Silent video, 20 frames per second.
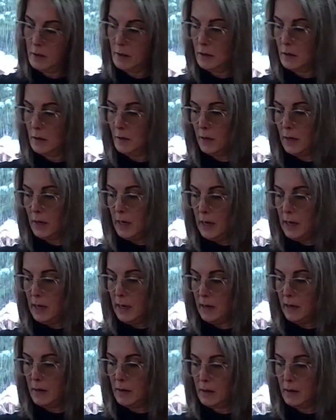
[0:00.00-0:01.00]
Okay,
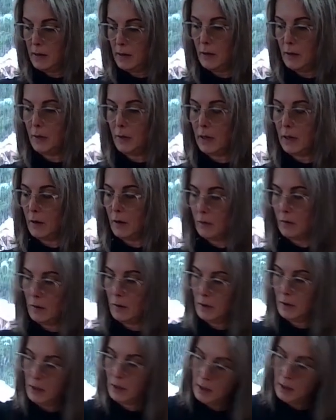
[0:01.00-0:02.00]
here we go.
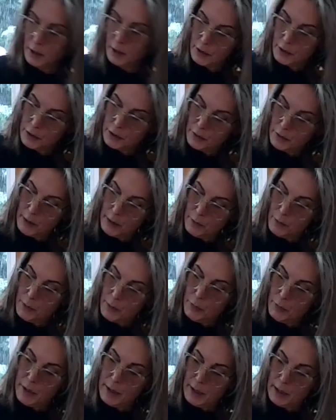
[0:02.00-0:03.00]
So then we
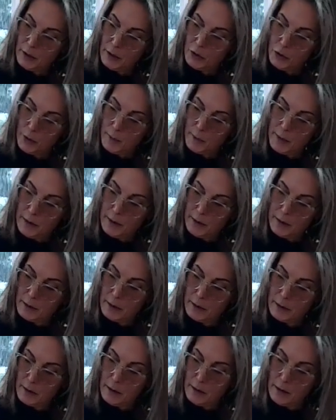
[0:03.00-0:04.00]
put in cumin.
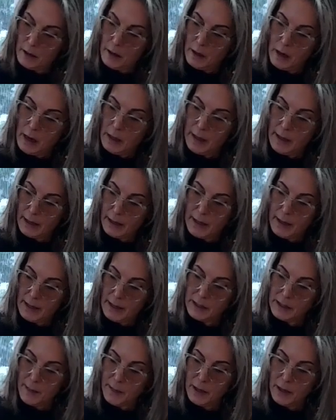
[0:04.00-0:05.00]
I like a
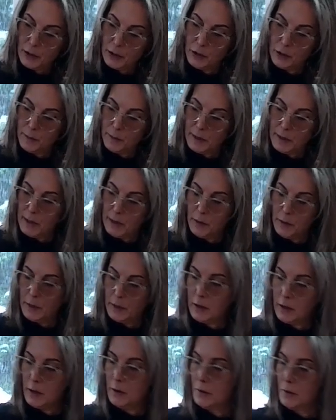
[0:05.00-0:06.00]
nice amount of cumin. There we
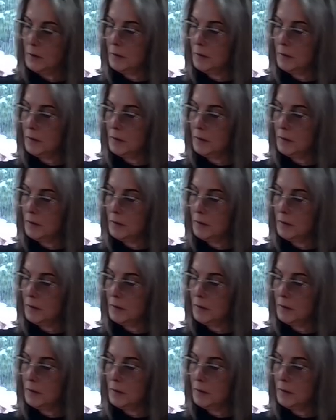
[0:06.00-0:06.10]
go.